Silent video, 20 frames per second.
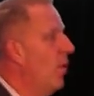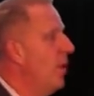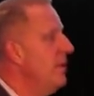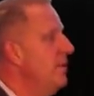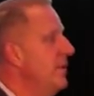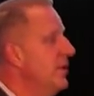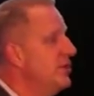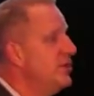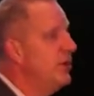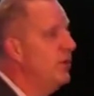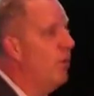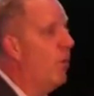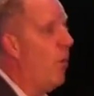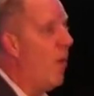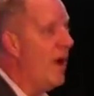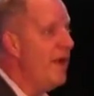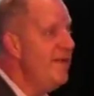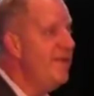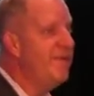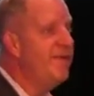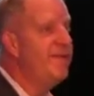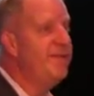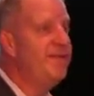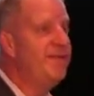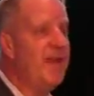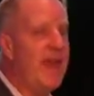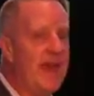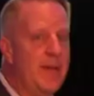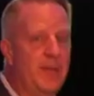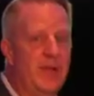one mission, one
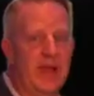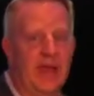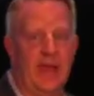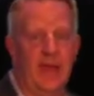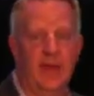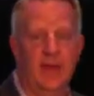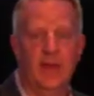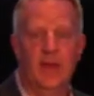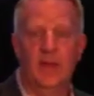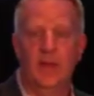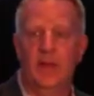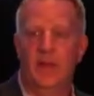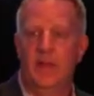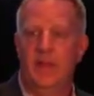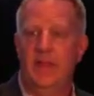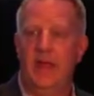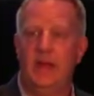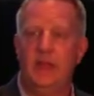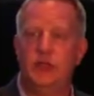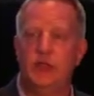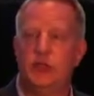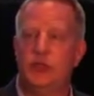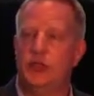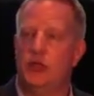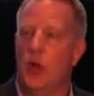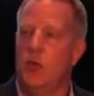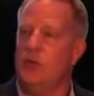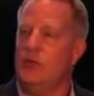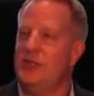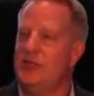family. That is
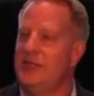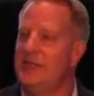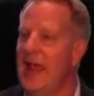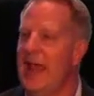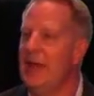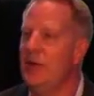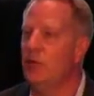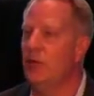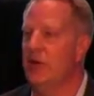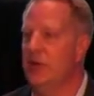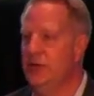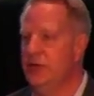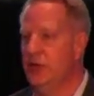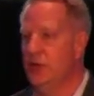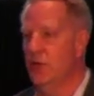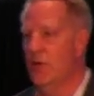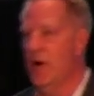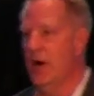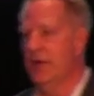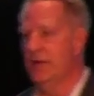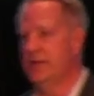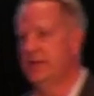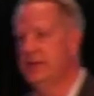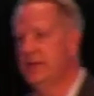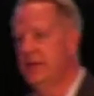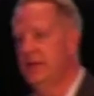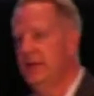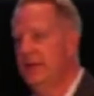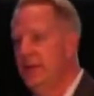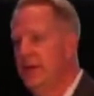so sacred to
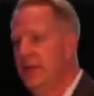us.